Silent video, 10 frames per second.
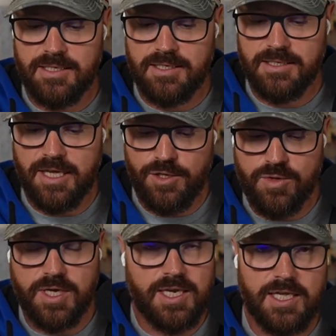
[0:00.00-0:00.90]
that you
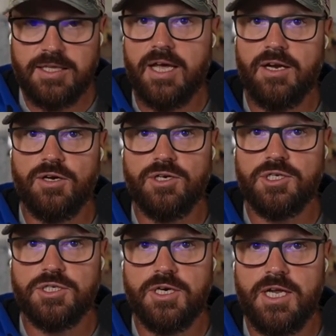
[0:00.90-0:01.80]
can hit that hundred
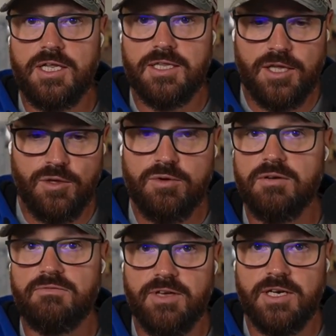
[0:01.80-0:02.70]
straight, that you can
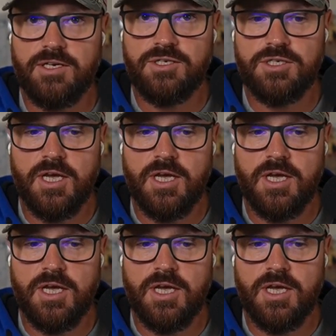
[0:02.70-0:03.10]
finish,